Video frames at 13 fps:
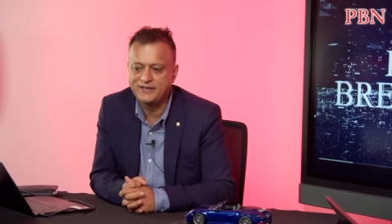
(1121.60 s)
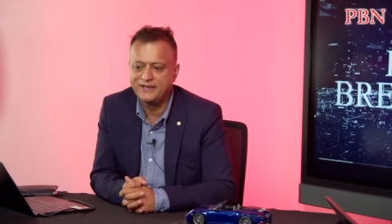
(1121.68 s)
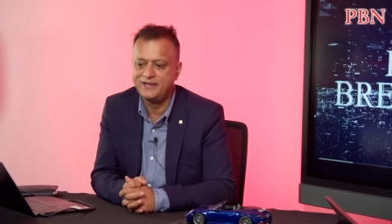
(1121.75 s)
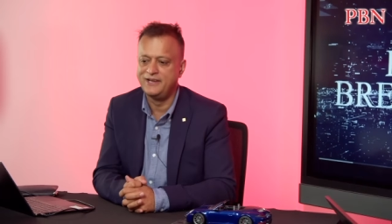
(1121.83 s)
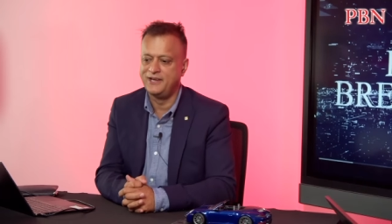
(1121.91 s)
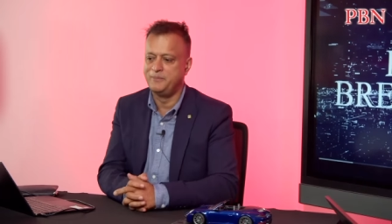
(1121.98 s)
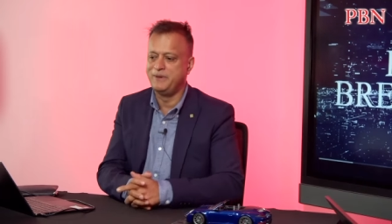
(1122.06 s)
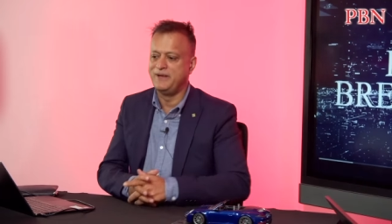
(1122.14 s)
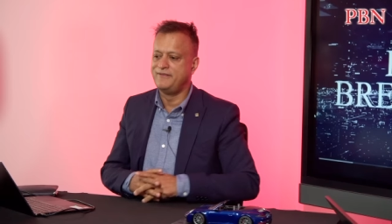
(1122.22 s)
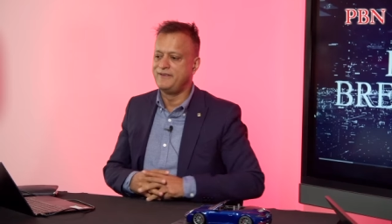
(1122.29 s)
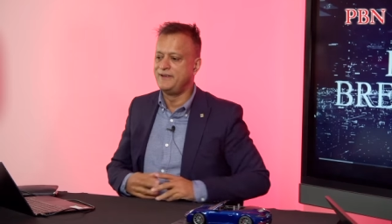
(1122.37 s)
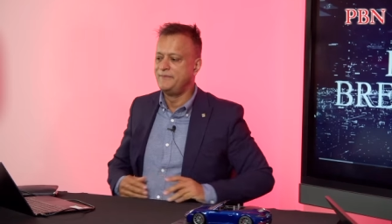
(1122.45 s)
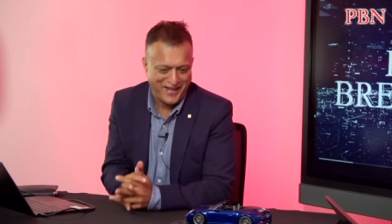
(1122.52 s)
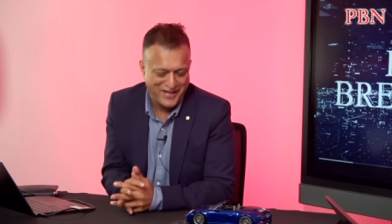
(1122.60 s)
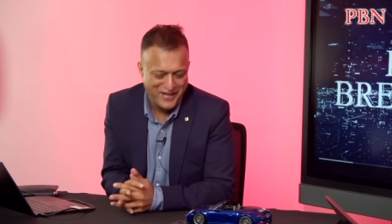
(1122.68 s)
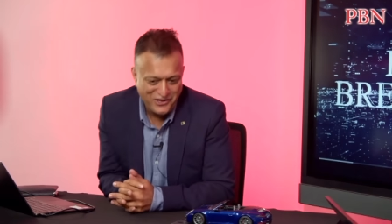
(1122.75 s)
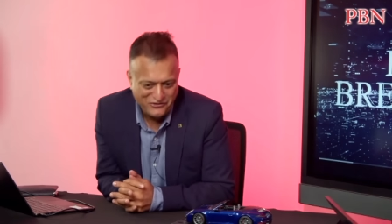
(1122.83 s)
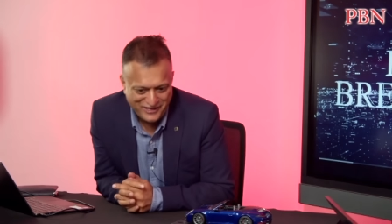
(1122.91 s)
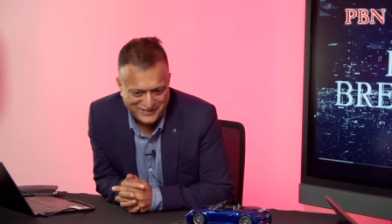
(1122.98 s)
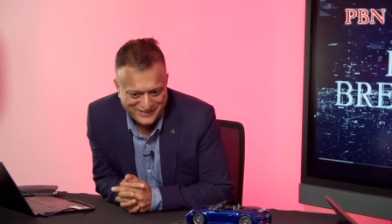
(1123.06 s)
a little bit of a, an
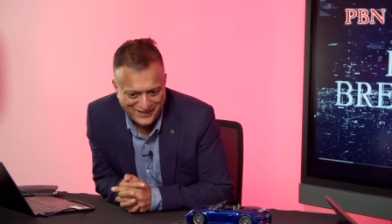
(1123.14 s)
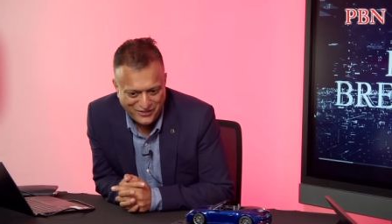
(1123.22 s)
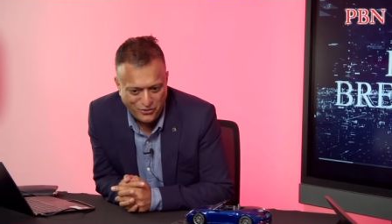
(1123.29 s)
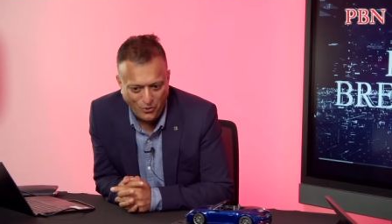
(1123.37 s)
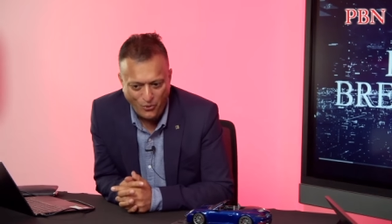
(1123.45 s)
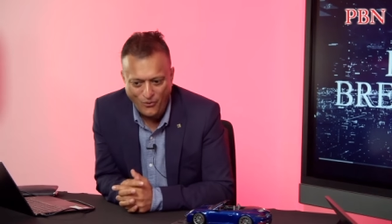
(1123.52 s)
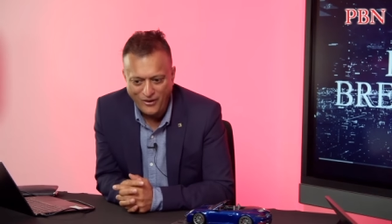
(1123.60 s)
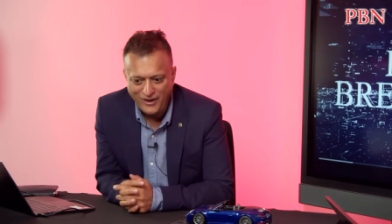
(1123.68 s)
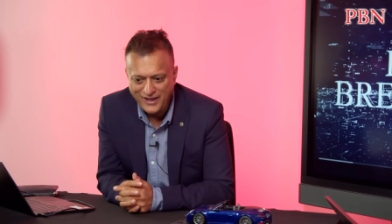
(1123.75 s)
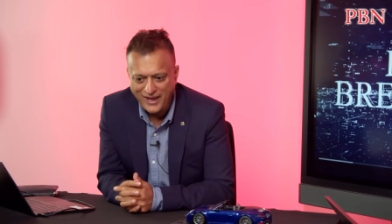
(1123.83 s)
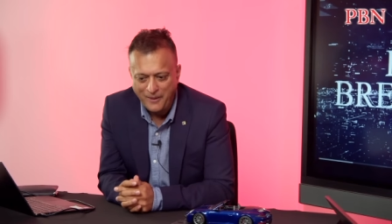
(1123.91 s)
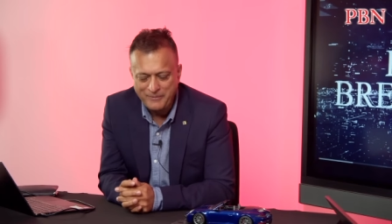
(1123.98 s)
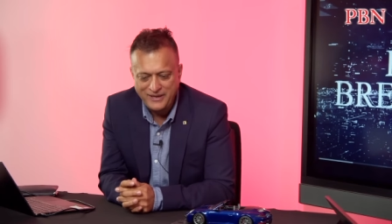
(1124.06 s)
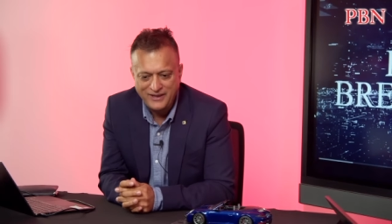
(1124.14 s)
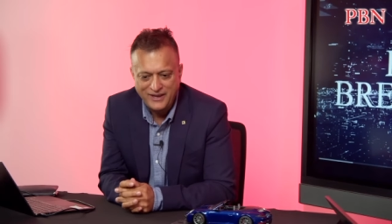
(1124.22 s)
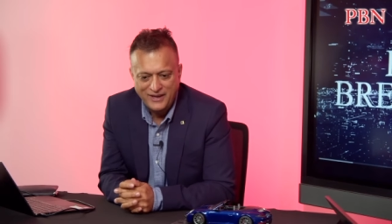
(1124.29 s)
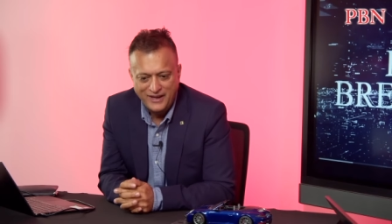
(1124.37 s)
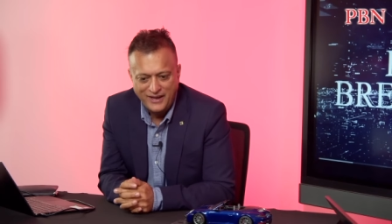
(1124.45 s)
interesting thought. I mean,